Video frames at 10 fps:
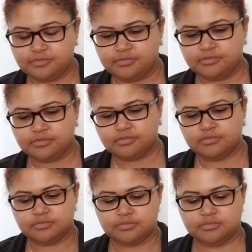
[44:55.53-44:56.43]

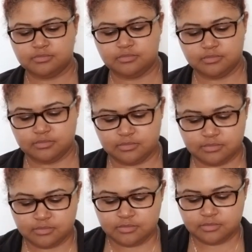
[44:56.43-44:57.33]

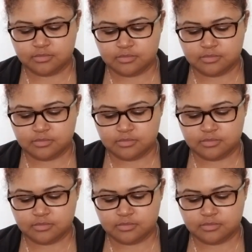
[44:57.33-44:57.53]
(silence)